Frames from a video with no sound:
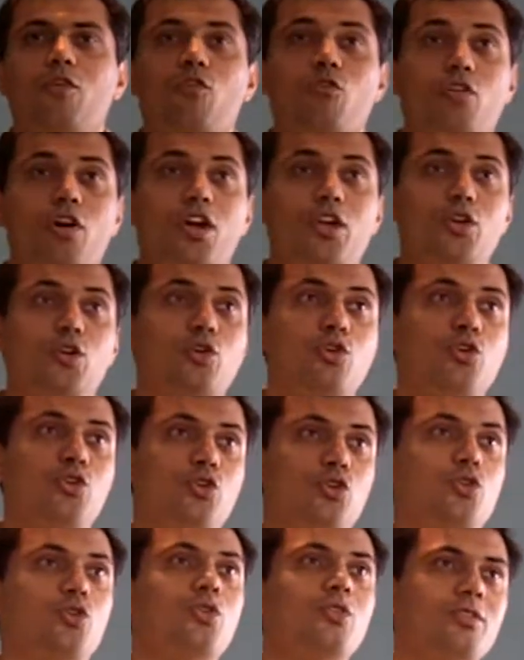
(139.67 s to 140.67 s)
Were you
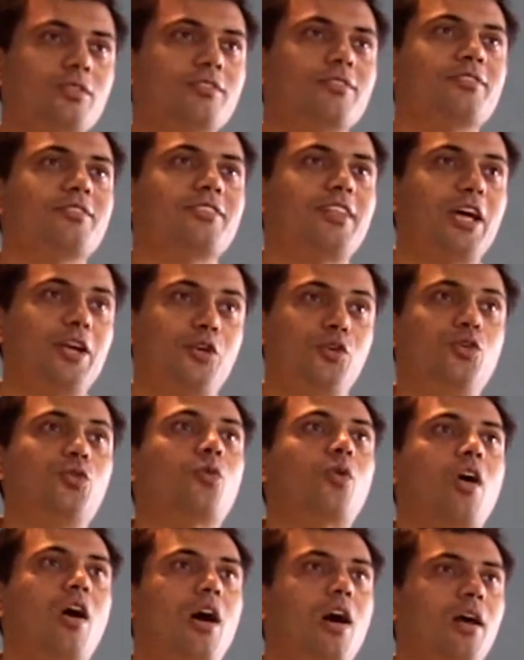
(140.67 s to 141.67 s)
you that
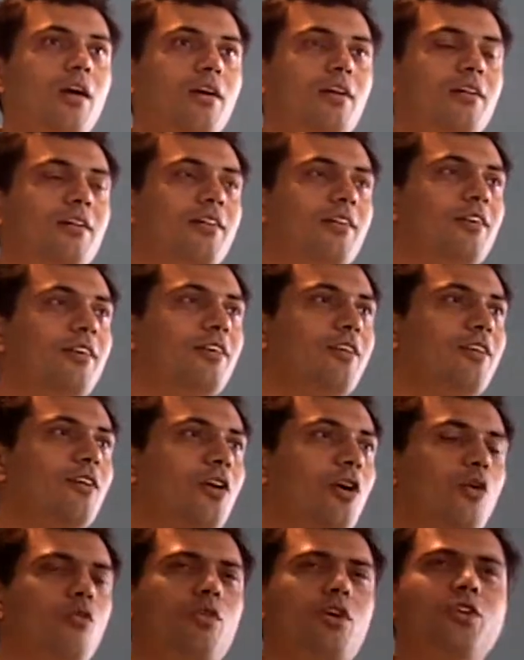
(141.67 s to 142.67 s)
you are,
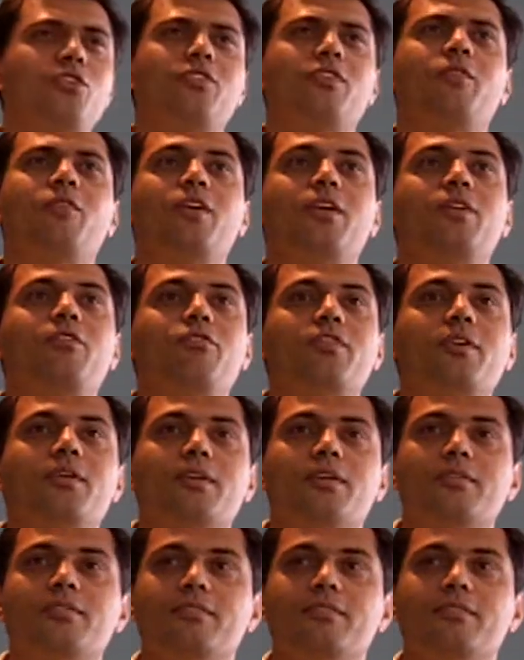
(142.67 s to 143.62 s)
or were you someone different?